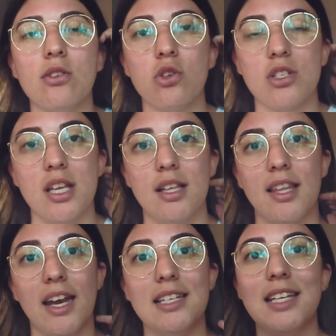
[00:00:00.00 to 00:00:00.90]
just think
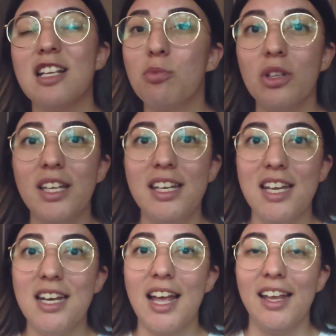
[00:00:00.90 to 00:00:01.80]
that I desperately
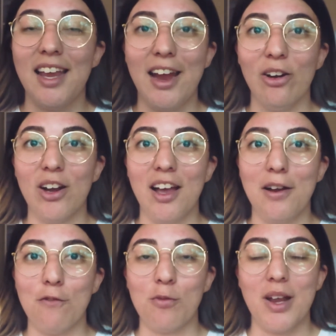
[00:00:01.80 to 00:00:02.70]
need a haircut
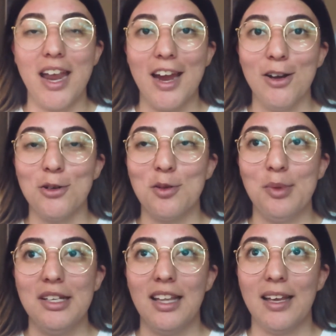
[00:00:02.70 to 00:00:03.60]
and for my hair to
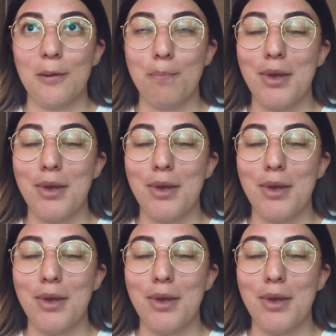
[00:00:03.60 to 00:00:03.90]
be like